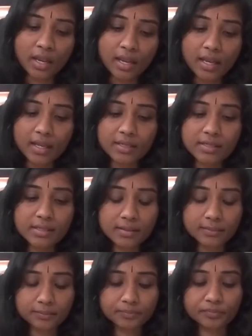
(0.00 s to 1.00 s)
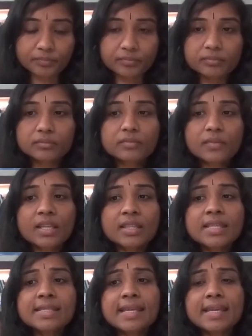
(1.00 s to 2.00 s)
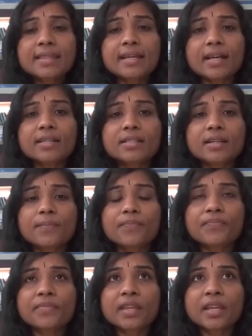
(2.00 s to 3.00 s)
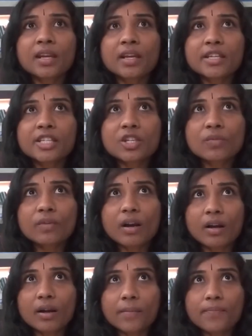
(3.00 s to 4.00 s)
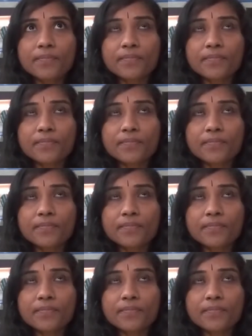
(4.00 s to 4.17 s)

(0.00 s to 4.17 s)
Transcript: And they say that Shiva,